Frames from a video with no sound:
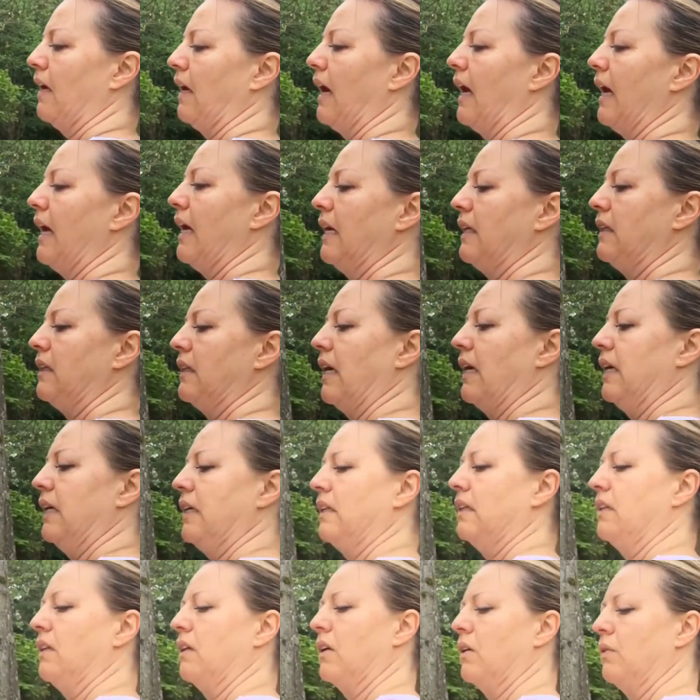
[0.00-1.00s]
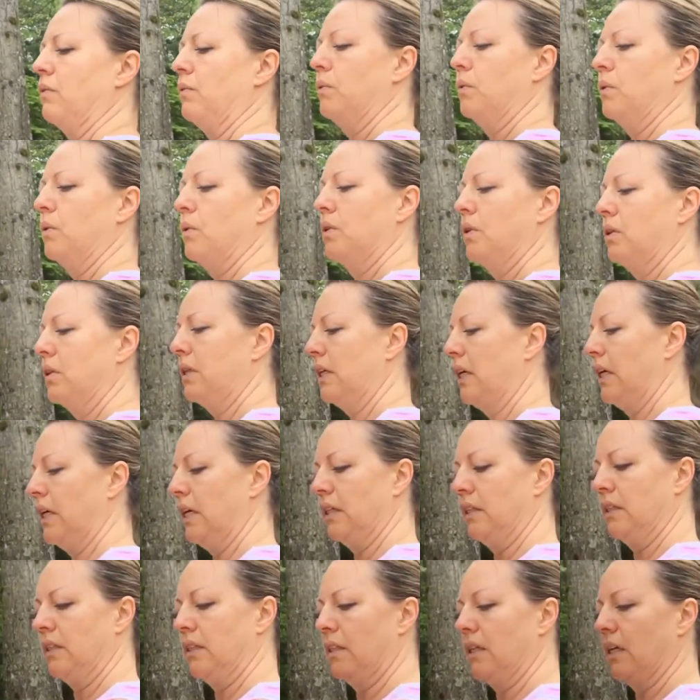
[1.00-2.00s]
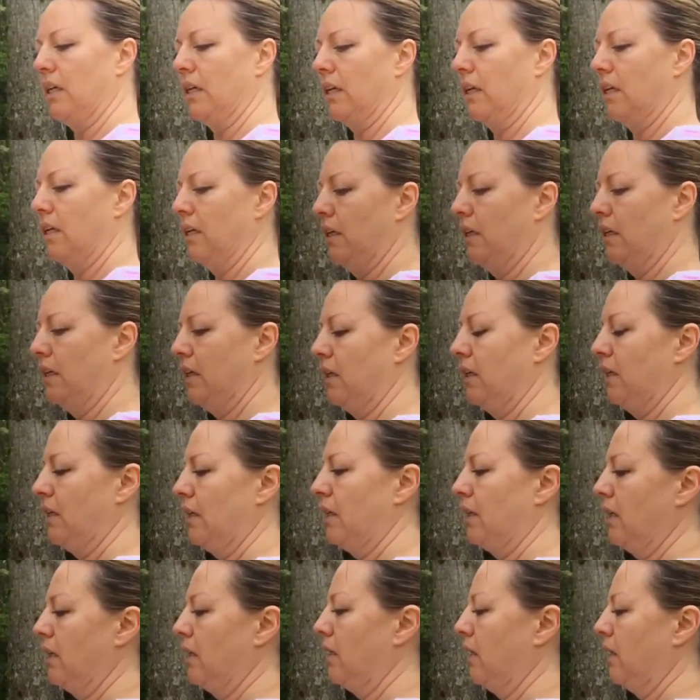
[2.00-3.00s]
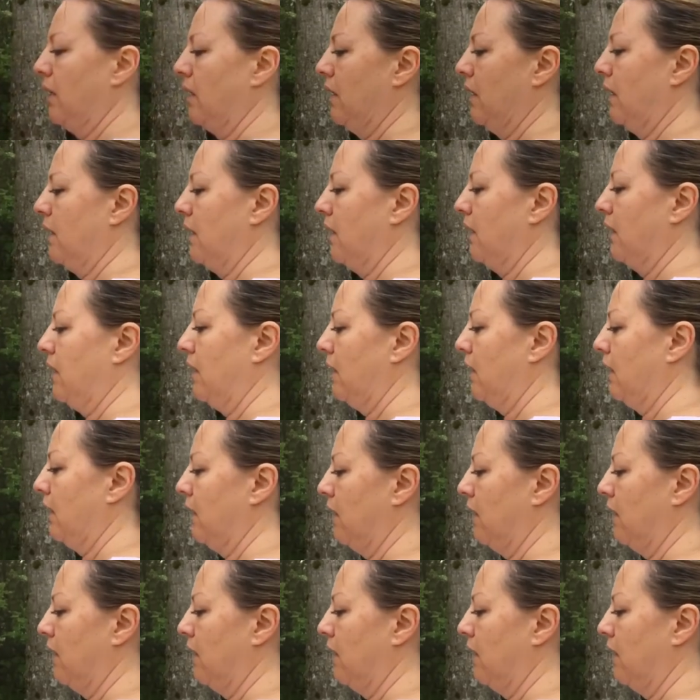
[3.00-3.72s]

I had I had a lot of work and. Uh, yeah.